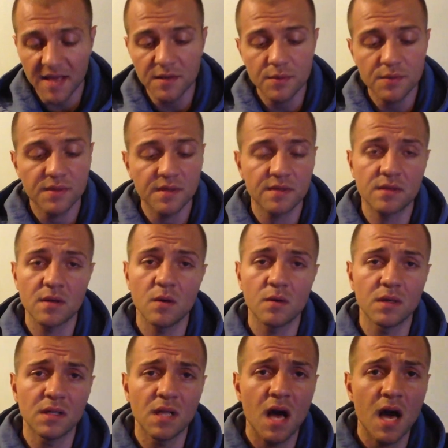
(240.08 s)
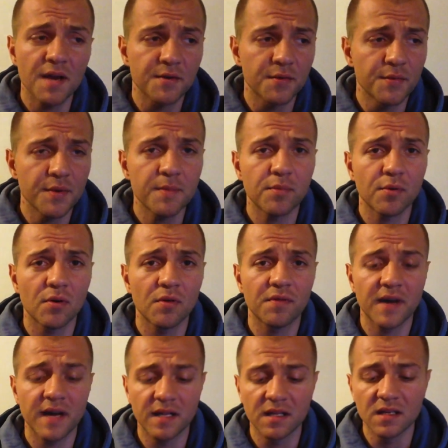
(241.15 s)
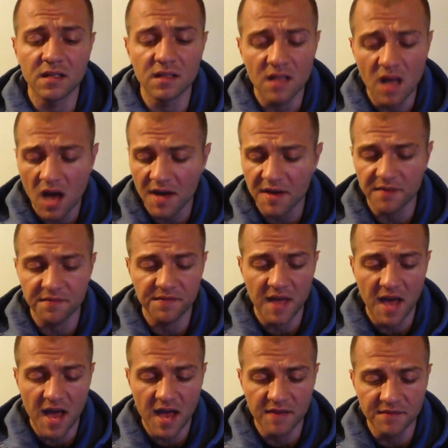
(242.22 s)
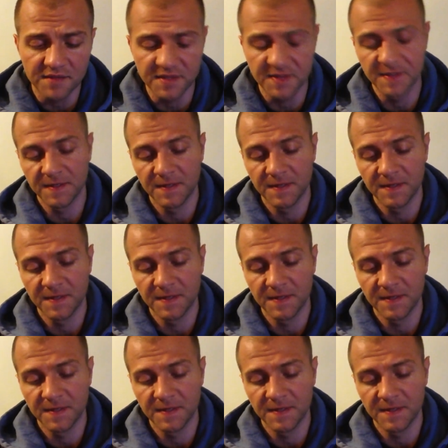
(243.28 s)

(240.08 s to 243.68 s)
I use this stone a lot to reprofile a lot of knives.